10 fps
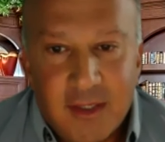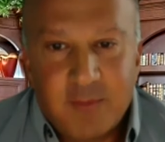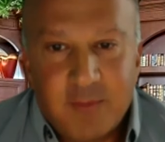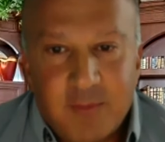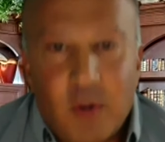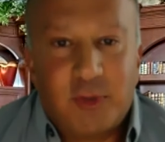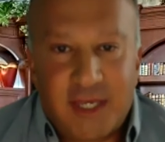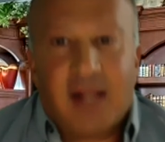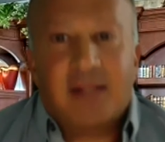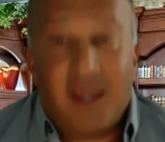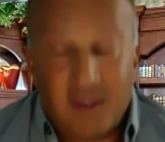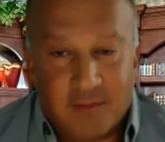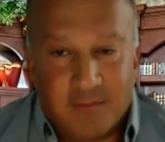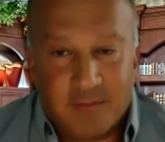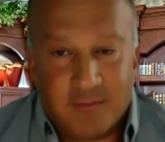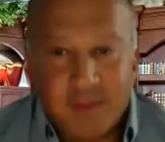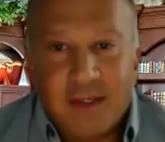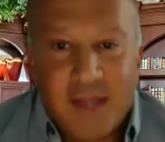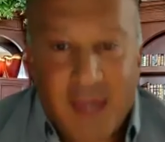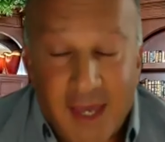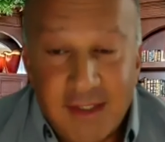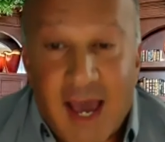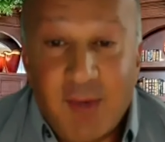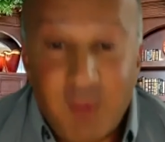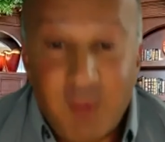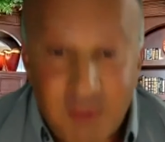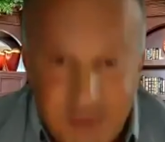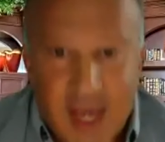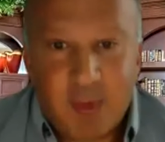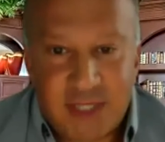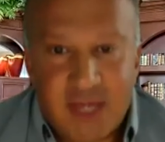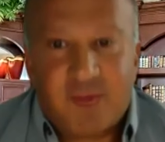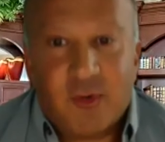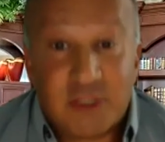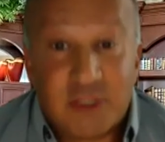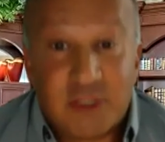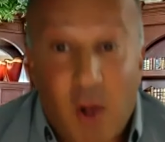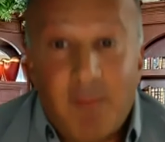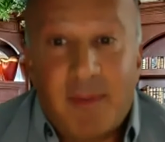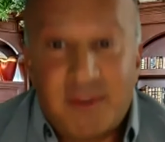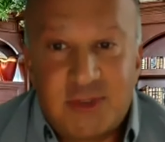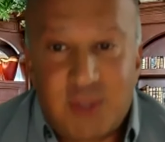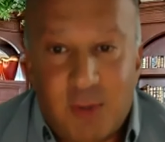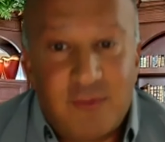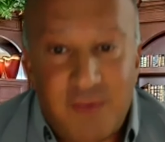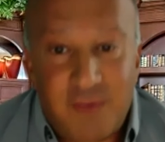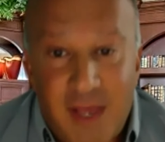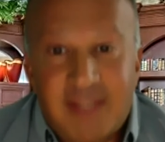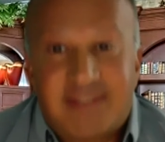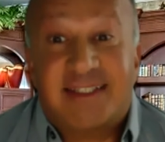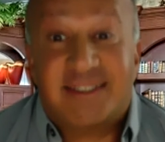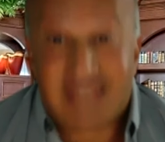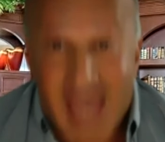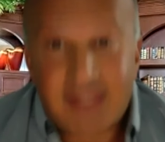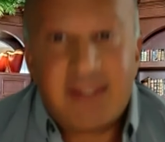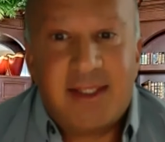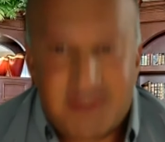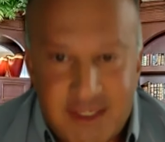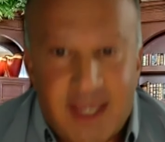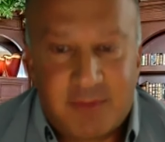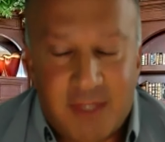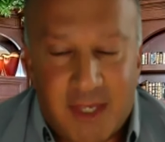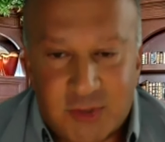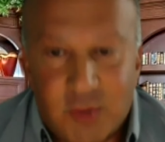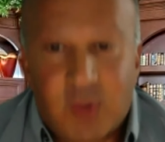most people say, I'll kill them. And I would say for a small business owner family, it's exactly the same thing.